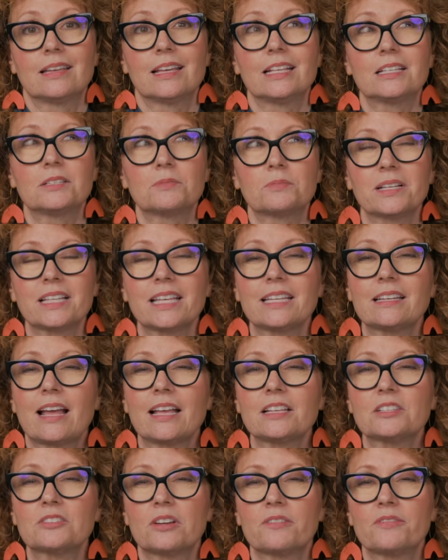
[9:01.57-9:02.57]
It's really
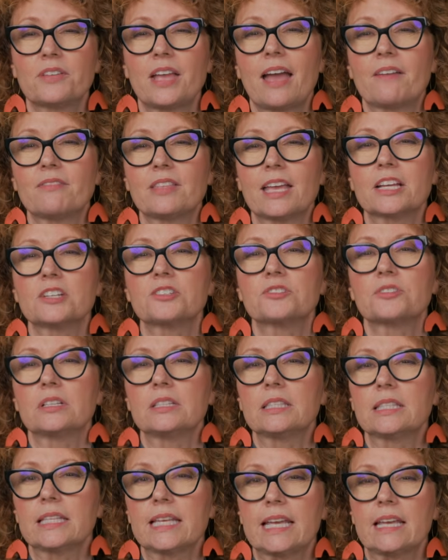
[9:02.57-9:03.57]
nicer if you have the extra
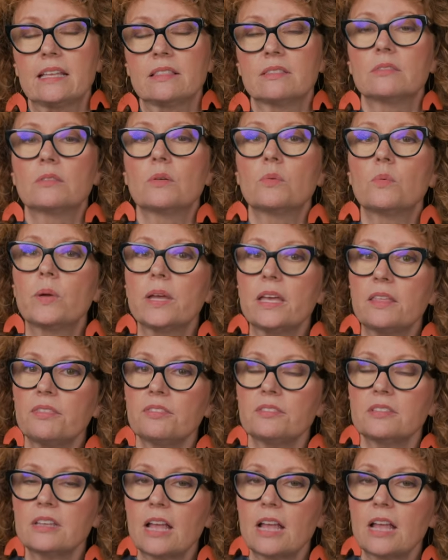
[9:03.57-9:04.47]
length. The width,